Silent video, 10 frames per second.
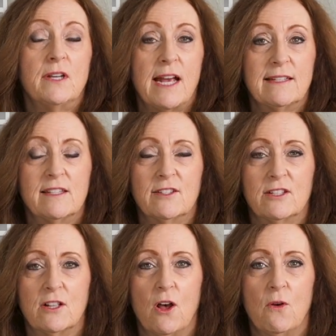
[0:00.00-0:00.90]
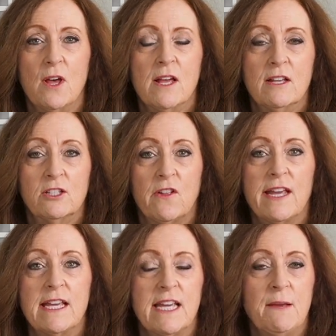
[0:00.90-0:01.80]
nice and slow so
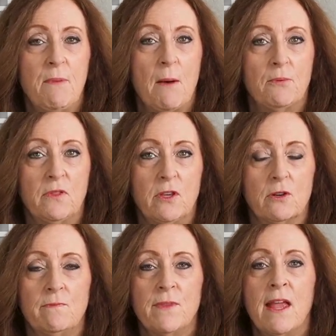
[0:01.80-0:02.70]
they can keep up with you.